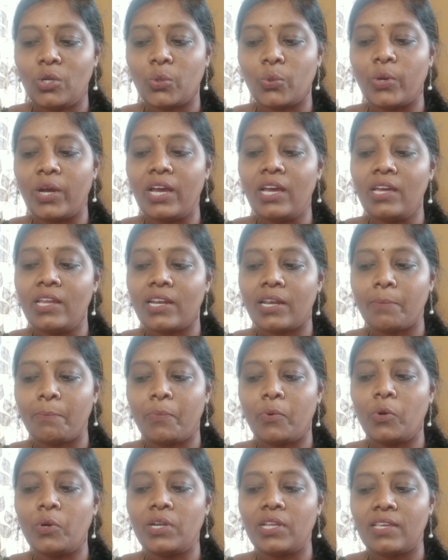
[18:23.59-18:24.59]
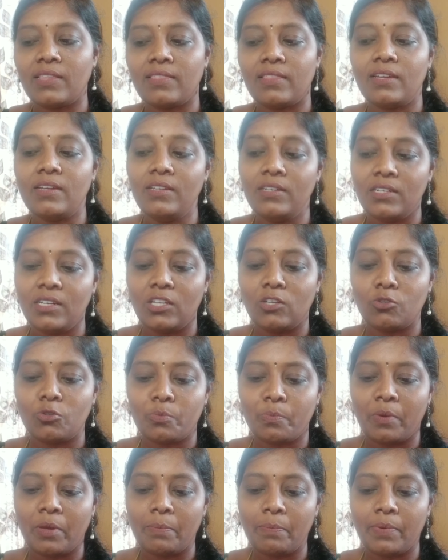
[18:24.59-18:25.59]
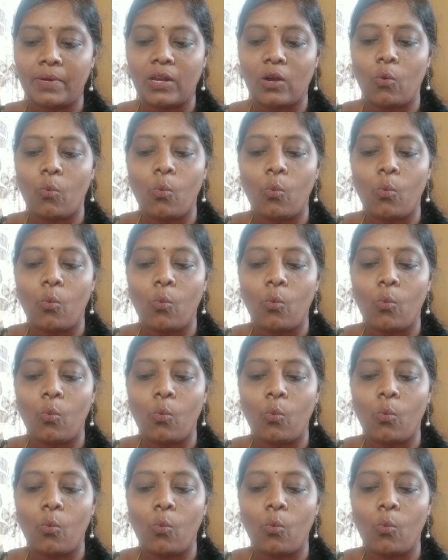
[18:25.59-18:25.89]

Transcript: to a report in the newspaper.